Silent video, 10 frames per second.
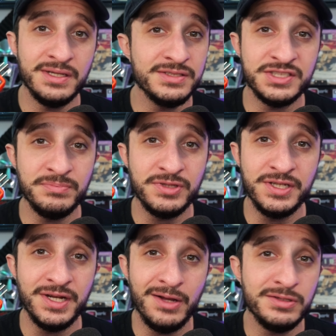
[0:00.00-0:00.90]

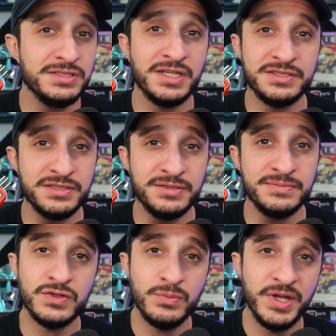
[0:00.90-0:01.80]
simply an outlet tester.
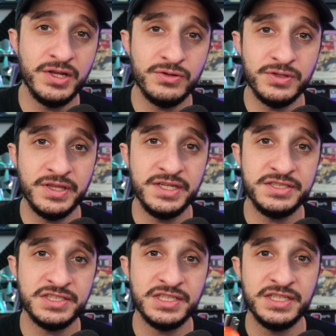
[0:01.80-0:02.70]
So the main goal of
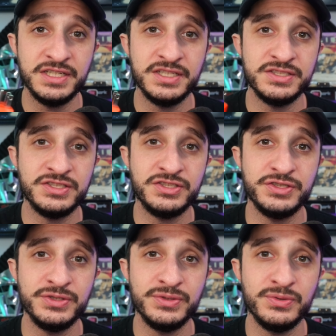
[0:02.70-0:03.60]
this is
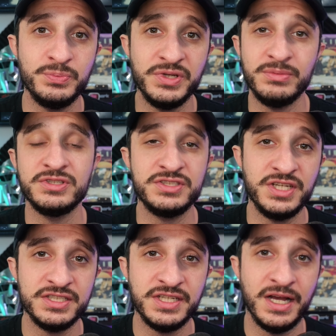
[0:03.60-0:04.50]
to be able to
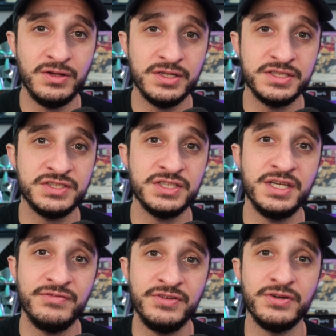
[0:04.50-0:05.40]
test outlets
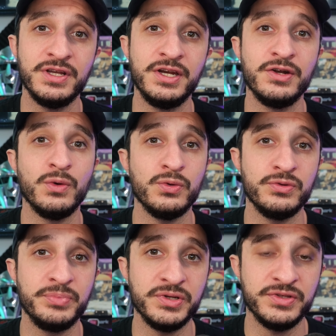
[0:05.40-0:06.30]
if you're in an
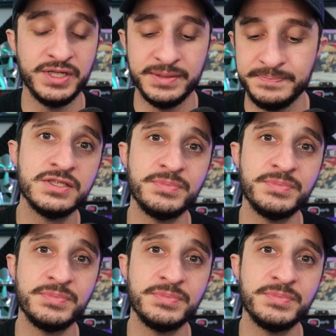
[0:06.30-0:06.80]
older building,